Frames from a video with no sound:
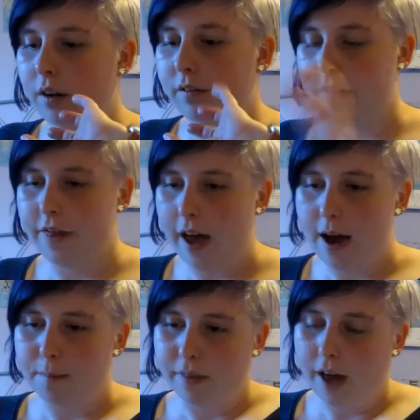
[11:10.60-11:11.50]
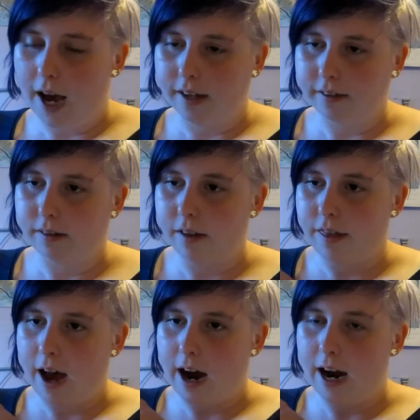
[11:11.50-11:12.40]
for them, that is
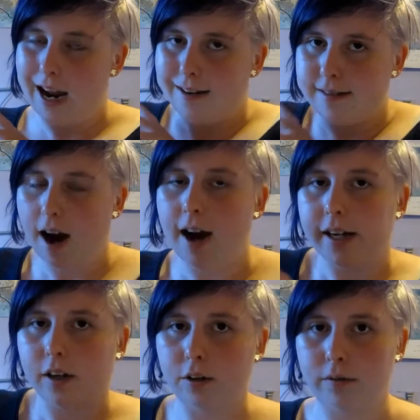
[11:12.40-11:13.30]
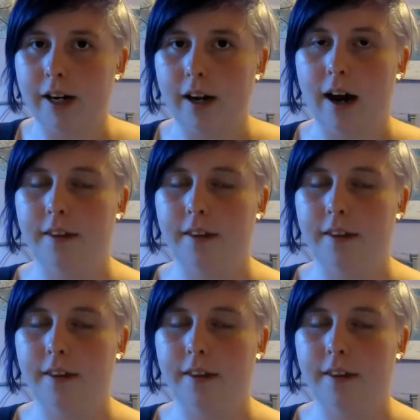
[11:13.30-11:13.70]
their entire career,